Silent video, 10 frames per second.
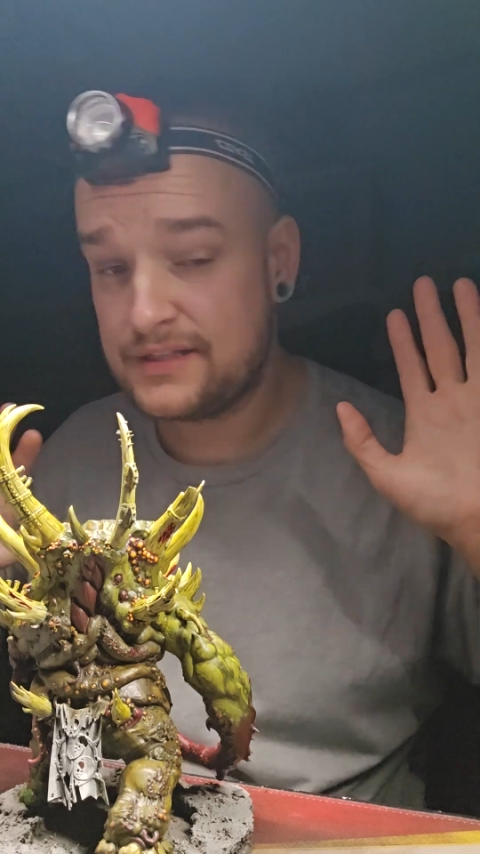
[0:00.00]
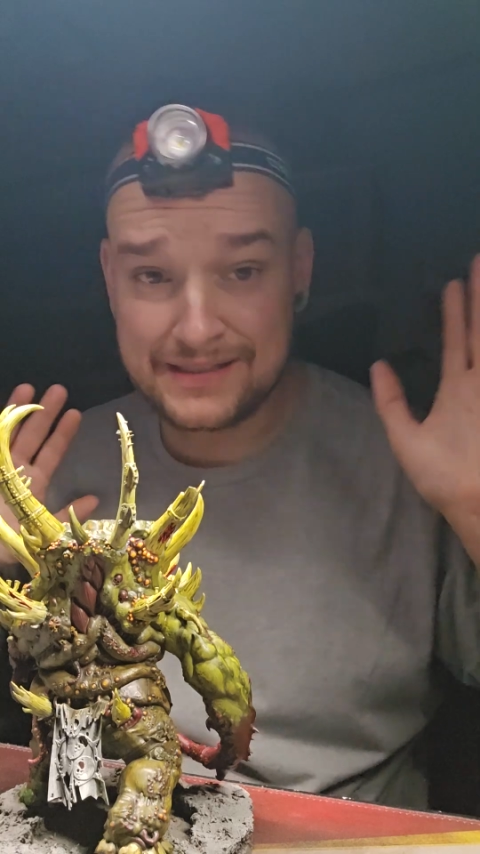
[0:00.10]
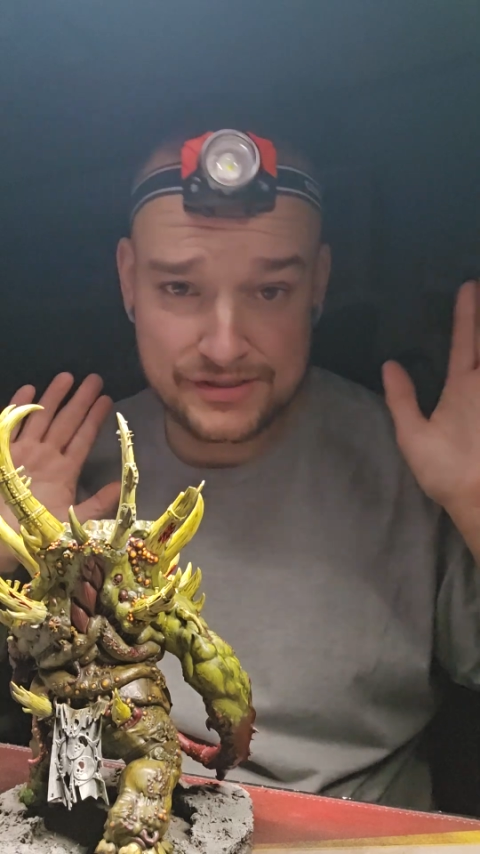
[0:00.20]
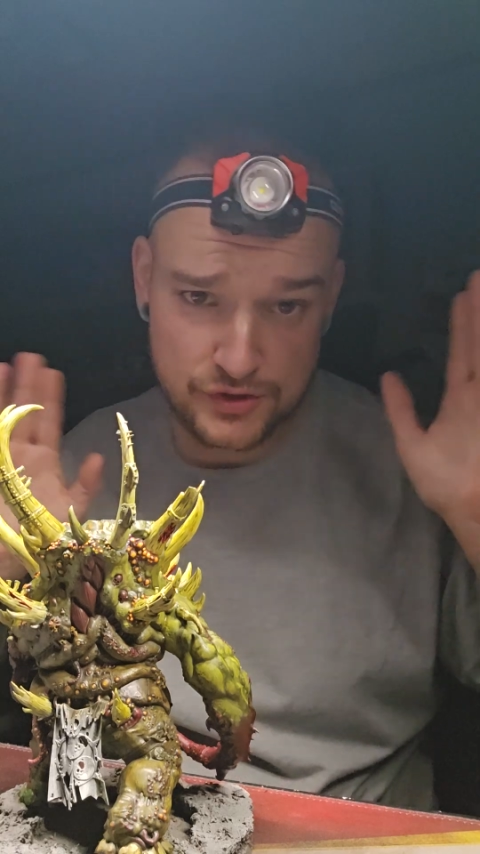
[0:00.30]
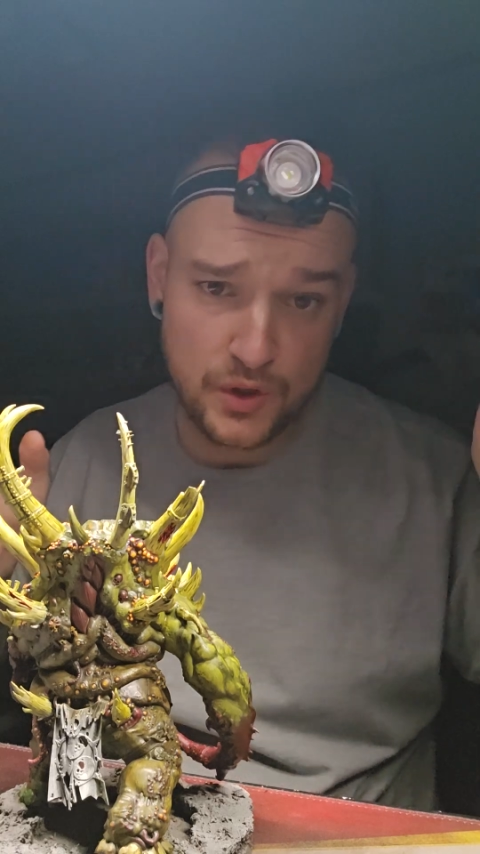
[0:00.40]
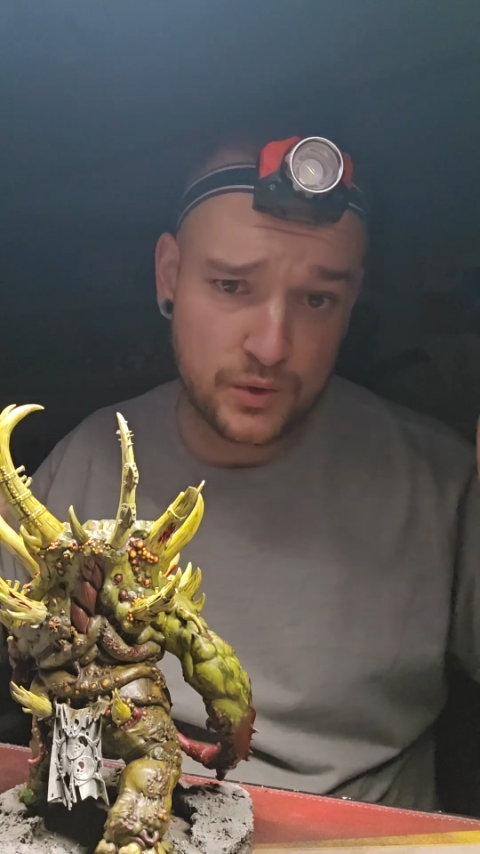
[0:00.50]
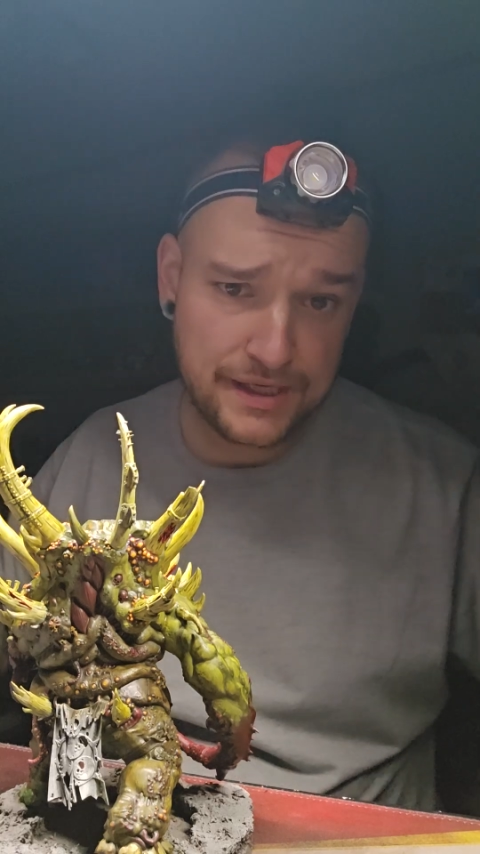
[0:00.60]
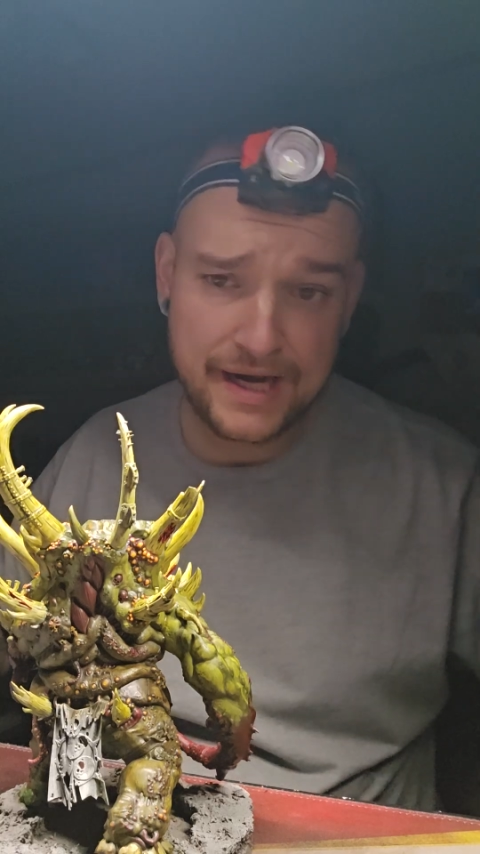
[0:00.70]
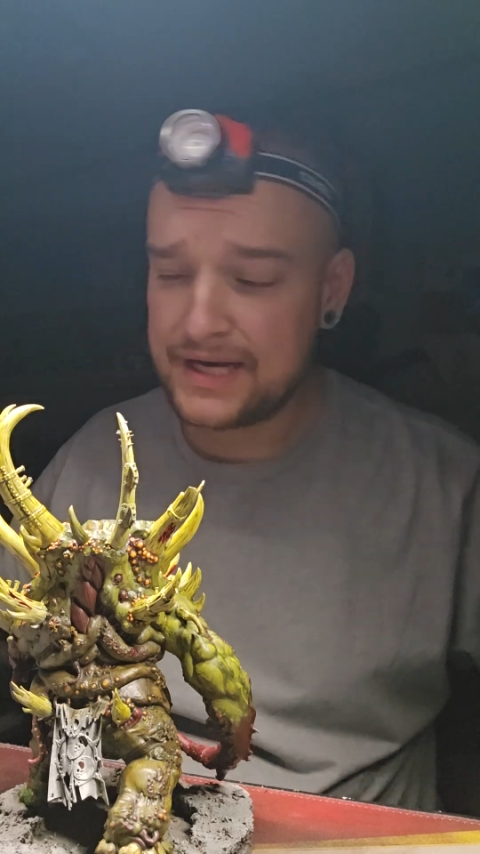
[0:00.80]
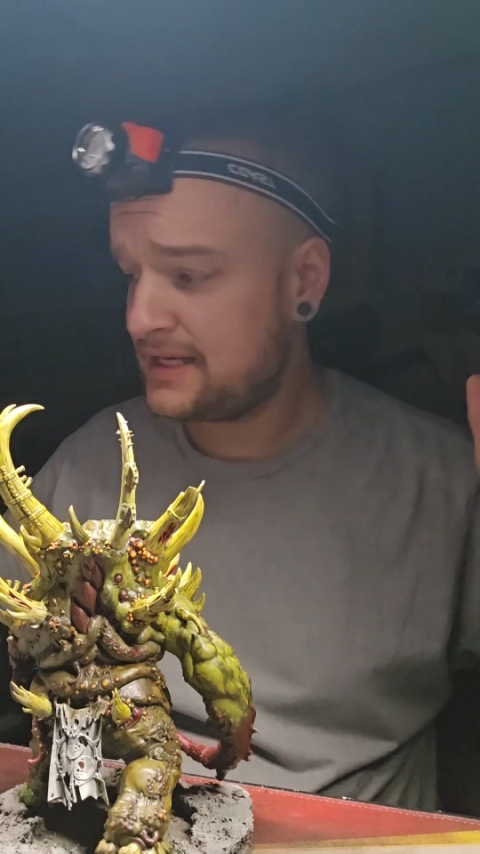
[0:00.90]
he's
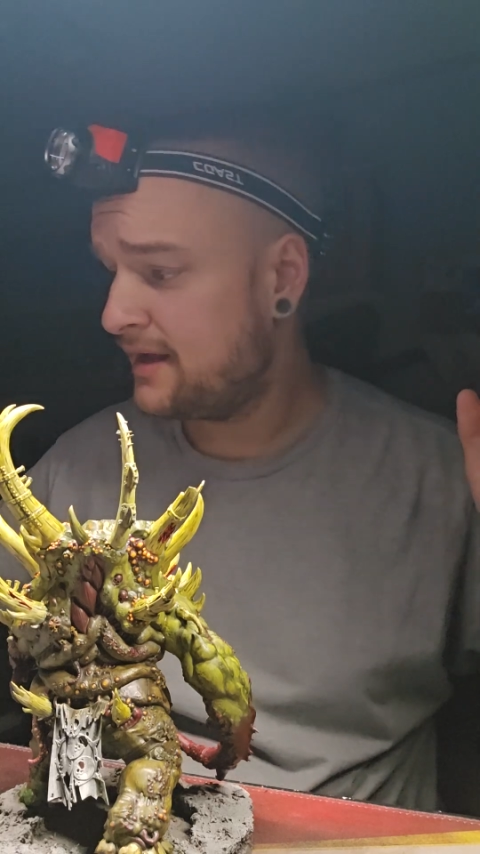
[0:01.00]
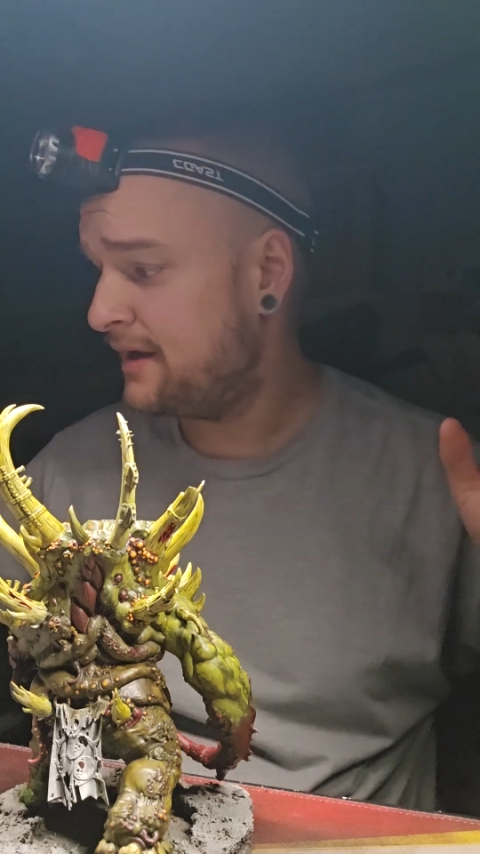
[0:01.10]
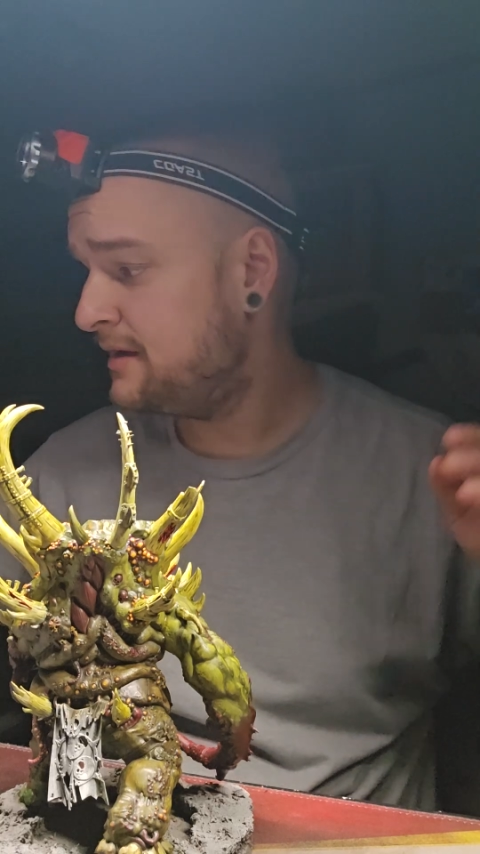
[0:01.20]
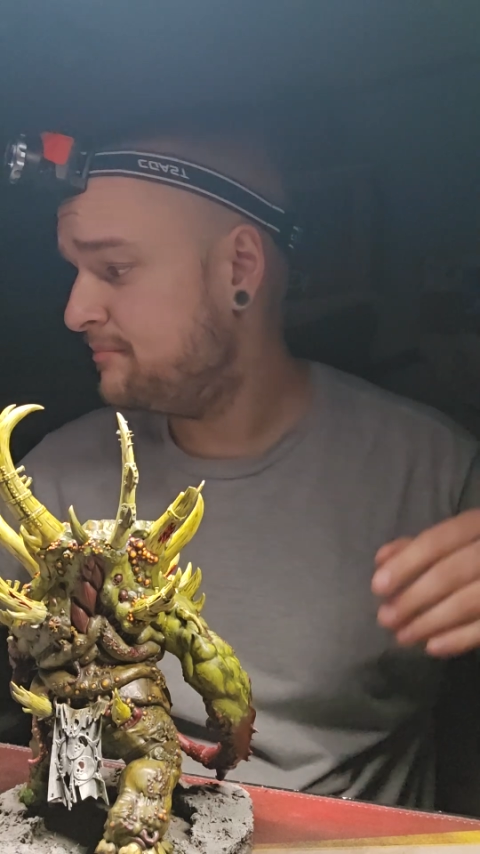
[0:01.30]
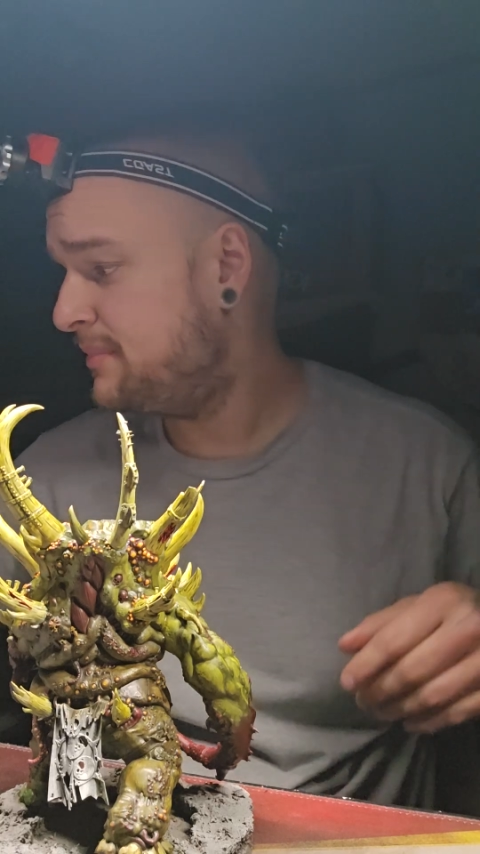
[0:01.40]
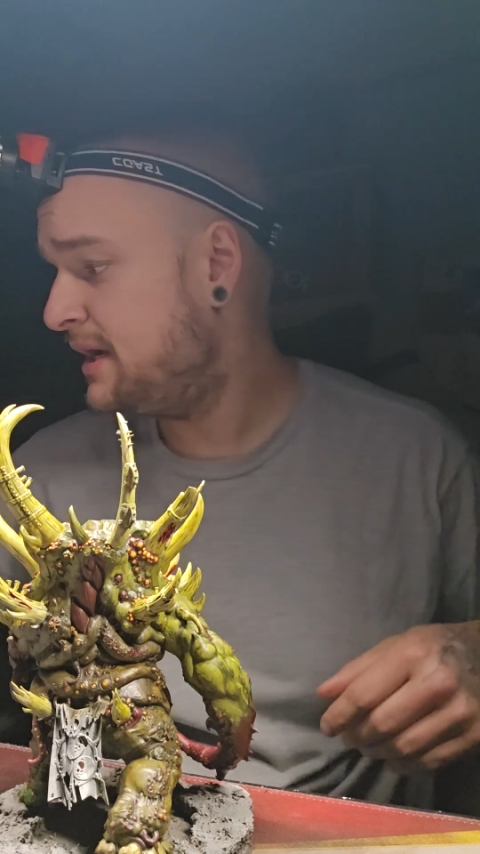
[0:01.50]
slowly getting done,